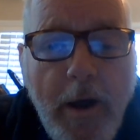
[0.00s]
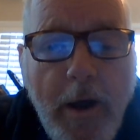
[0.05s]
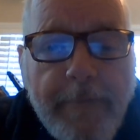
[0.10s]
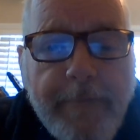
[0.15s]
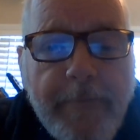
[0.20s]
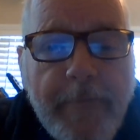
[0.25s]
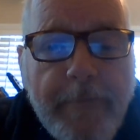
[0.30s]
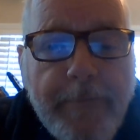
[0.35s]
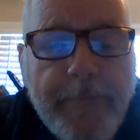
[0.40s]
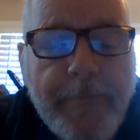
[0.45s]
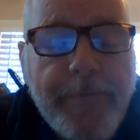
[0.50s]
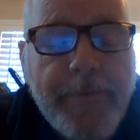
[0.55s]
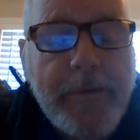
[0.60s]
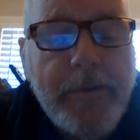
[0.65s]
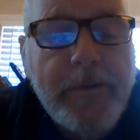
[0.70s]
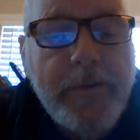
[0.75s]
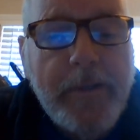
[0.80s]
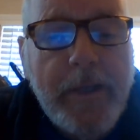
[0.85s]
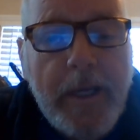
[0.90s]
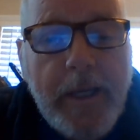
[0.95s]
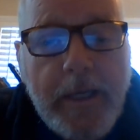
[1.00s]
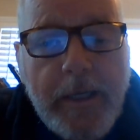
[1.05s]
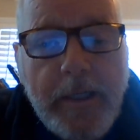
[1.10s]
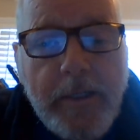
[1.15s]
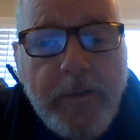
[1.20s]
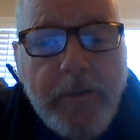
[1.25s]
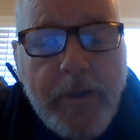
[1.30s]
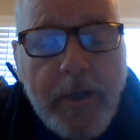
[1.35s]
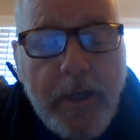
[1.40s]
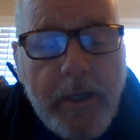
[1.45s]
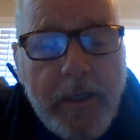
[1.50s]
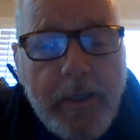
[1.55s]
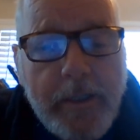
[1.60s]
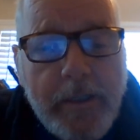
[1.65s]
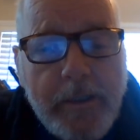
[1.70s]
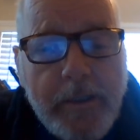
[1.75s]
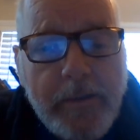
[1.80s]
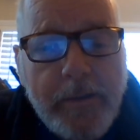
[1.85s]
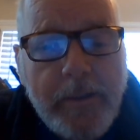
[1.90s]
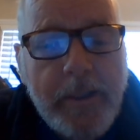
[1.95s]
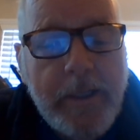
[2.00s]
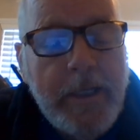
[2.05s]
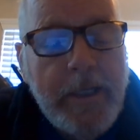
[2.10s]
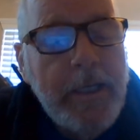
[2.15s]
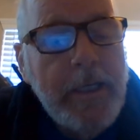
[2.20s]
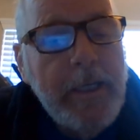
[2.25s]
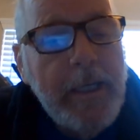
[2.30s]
off of the stage, guys,